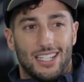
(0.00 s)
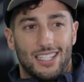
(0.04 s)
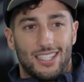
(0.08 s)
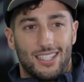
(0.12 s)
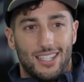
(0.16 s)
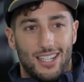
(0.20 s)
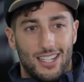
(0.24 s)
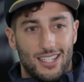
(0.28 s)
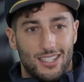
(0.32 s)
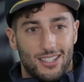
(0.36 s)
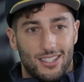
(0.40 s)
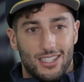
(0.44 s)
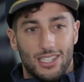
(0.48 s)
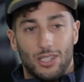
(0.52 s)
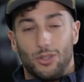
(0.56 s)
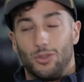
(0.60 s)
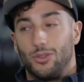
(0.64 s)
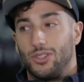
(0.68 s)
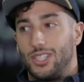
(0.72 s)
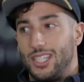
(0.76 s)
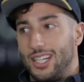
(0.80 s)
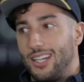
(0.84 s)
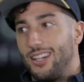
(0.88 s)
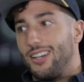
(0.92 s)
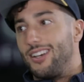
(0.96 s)
he still
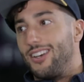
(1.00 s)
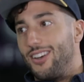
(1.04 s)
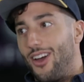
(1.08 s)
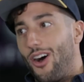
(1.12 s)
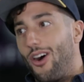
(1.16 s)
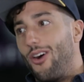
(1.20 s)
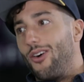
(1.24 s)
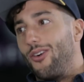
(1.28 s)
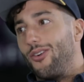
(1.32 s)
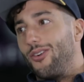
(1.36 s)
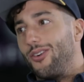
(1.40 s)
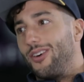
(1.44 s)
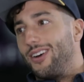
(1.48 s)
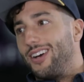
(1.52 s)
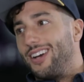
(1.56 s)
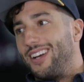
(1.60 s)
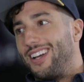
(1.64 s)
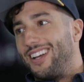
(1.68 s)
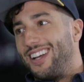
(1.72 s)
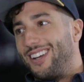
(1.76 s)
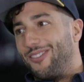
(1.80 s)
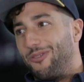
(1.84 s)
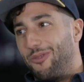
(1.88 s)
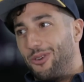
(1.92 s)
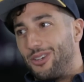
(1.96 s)
didn't know
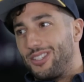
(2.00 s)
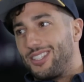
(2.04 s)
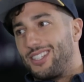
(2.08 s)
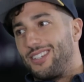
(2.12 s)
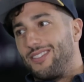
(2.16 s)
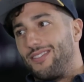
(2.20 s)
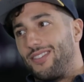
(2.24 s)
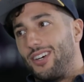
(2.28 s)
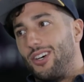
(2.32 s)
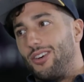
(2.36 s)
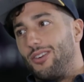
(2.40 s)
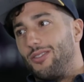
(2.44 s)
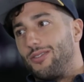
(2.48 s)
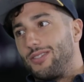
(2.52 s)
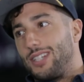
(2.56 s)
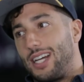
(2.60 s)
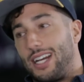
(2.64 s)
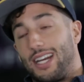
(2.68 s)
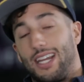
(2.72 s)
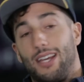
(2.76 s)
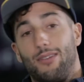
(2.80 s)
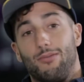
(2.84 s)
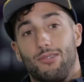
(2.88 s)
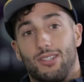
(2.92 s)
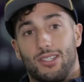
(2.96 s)
what's involved,
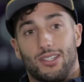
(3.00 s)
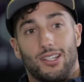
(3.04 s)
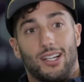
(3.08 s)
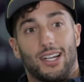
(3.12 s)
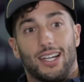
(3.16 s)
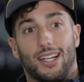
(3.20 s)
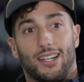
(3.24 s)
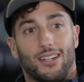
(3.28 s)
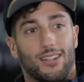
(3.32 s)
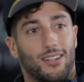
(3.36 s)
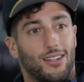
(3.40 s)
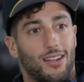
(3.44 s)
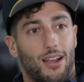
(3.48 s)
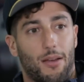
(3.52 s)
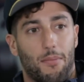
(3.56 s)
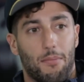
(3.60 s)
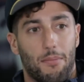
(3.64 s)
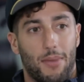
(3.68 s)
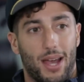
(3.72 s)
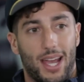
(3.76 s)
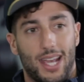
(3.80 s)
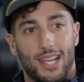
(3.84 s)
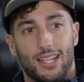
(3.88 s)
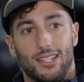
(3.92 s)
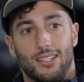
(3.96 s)
and he was like
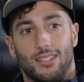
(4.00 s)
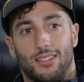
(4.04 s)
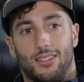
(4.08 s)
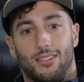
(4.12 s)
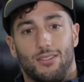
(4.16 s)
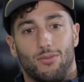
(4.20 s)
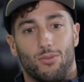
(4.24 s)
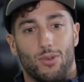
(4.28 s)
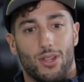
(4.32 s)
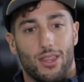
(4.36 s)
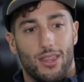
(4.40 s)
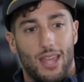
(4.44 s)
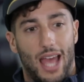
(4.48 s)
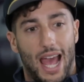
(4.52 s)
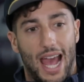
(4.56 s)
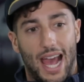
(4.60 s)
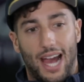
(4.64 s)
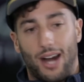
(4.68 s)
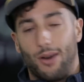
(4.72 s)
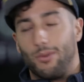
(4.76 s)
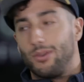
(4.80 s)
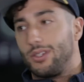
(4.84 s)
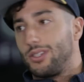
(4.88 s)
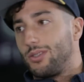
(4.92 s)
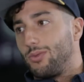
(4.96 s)
amazed with the
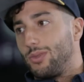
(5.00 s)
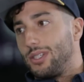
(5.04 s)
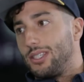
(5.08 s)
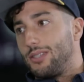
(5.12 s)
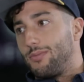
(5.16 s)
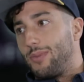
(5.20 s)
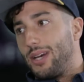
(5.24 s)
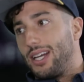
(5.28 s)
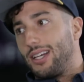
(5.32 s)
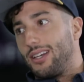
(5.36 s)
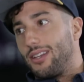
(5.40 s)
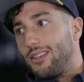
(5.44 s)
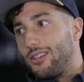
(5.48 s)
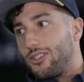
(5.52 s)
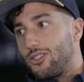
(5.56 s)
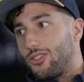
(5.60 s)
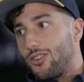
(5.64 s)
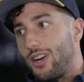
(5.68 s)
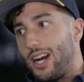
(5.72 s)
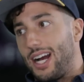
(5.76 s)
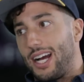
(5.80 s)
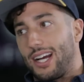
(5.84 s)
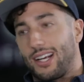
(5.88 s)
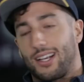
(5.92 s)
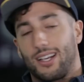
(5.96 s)
hours we spend at the
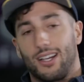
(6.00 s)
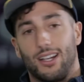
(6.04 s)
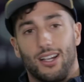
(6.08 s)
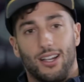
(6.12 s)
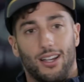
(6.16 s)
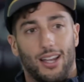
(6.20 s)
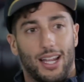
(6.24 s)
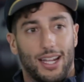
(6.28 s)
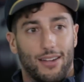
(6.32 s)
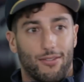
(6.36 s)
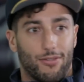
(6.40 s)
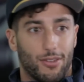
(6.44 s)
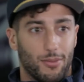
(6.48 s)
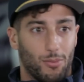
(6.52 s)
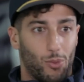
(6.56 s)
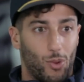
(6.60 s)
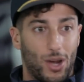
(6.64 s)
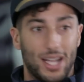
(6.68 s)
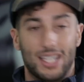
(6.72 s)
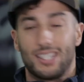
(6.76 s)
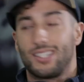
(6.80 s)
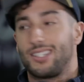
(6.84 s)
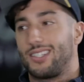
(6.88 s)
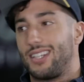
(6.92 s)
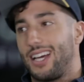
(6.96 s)
track, like from
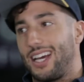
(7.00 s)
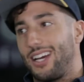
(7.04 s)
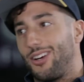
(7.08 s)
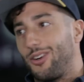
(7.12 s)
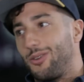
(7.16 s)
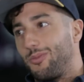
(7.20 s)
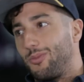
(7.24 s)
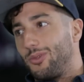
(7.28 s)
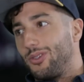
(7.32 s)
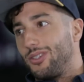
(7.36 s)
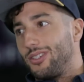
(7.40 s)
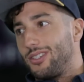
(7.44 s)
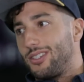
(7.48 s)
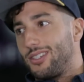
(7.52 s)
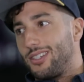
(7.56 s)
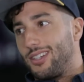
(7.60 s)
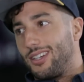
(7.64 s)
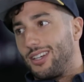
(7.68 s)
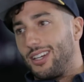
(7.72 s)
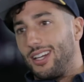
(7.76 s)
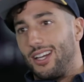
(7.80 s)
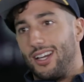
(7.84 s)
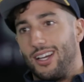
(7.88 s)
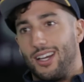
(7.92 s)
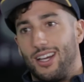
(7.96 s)
Wednesday onwards,
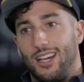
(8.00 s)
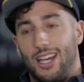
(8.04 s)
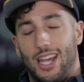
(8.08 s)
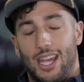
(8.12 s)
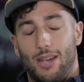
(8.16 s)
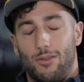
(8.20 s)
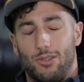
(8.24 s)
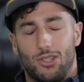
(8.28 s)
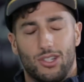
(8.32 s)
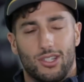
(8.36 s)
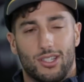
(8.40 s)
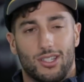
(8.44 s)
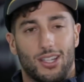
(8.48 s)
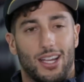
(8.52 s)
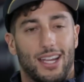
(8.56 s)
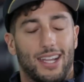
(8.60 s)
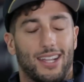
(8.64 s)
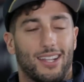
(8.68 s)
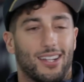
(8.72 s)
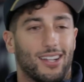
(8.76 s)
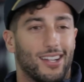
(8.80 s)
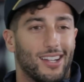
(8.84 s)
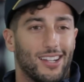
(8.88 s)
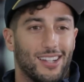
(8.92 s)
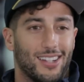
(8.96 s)
and he was just like,
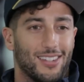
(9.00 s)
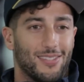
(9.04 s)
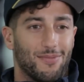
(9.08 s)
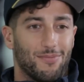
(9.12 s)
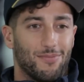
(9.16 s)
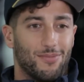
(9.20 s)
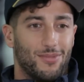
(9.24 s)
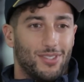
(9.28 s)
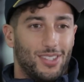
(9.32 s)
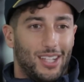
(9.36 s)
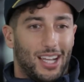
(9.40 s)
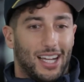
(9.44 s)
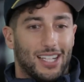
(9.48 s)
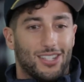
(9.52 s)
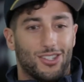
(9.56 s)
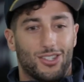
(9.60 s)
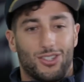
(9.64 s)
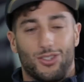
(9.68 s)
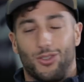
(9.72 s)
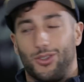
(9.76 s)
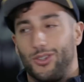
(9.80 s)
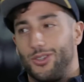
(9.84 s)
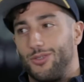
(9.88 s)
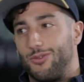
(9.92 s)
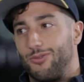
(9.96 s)
yeah, I just
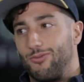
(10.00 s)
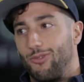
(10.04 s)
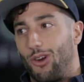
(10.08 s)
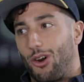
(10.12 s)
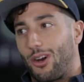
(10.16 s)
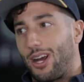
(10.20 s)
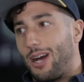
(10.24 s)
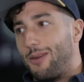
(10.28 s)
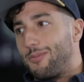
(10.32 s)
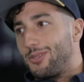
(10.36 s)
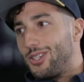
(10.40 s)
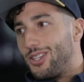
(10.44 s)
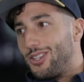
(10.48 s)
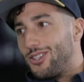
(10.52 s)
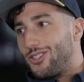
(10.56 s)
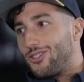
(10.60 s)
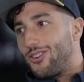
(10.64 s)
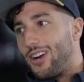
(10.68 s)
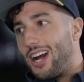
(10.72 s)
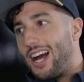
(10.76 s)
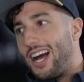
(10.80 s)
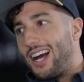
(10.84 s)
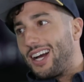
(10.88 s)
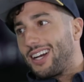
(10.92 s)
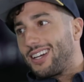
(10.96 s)
thought you'd rock up to the
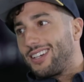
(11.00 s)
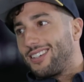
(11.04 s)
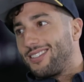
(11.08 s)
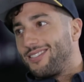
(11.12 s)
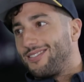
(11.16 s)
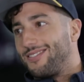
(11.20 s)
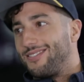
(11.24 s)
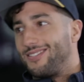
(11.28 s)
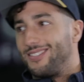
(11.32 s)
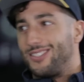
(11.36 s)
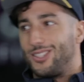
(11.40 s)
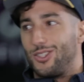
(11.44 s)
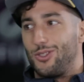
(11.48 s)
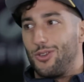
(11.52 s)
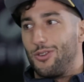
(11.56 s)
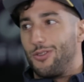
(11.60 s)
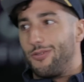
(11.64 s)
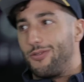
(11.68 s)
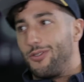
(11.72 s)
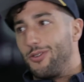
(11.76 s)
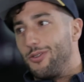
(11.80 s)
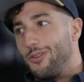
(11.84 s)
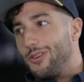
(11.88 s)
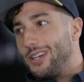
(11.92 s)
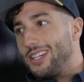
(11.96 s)
track, do a
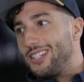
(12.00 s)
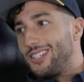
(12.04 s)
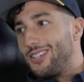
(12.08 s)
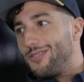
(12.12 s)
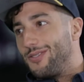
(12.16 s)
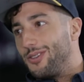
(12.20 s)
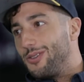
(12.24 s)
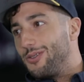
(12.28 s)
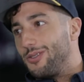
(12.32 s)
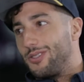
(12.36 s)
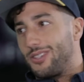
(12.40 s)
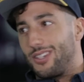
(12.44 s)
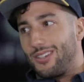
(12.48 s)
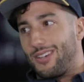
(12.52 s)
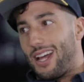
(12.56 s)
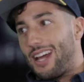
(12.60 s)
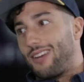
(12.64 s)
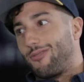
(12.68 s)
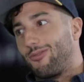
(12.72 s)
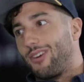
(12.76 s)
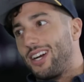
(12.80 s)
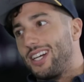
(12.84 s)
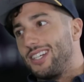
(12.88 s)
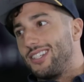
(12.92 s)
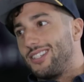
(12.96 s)
few interviews
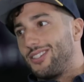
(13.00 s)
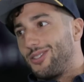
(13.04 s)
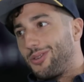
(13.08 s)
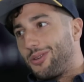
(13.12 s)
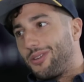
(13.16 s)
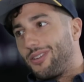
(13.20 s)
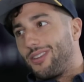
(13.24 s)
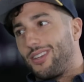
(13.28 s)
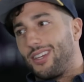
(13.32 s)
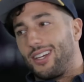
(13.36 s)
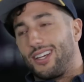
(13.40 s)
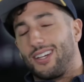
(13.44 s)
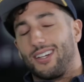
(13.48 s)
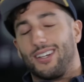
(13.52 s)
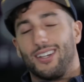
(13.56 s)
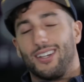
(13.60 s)
and race sort of thing.